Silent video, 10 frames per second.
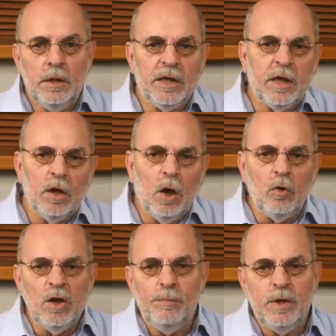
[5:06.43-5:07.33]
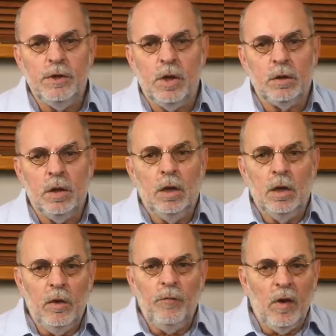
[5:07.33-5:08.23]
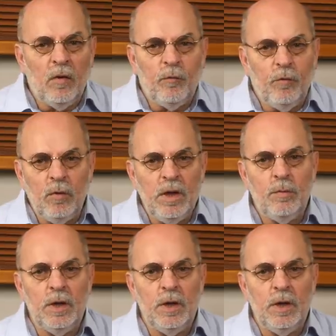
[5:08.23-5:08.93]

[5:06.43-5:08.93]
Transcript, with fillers: That can only be done if you are fully